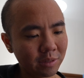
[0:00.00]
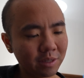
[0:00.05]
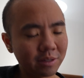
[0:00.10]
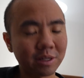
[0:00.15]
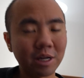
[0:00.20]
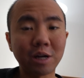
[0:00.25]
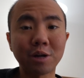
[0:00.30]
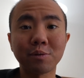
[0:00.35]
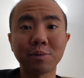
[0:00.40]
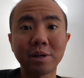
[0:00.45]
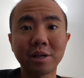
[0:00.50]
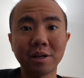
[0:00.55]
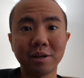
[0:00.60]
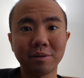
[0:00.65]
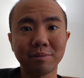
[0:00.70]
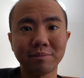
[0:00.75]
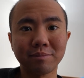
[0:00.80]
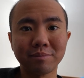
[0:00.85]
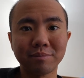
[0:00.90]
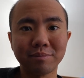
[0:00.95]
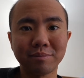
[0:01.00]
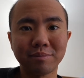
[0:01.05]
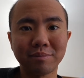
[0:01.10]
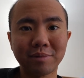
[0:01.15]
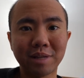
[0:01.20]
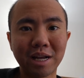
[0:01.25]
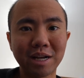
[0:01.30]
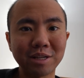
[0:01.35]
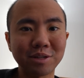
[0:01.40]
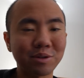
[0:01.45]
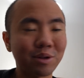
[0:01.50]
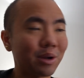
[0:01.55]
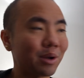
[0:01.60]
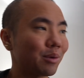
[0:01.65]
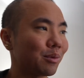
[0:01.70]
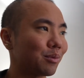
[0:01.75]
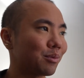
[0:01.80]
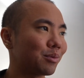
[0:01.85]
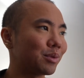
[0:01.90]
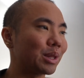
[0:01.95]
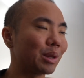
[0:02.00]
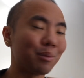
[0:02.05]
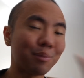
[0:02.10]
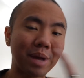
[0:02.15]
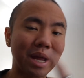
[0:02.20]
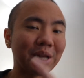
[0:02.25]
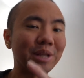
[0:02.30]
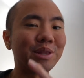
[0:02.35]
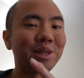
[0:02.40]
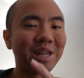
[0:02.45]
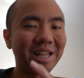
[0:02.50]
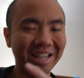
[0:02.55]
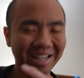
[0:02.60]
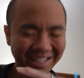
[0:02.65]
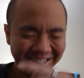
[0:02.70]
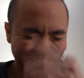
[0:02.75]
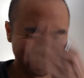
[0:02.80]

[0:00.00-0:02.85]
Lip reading: Diarrhea. That is like the main thing.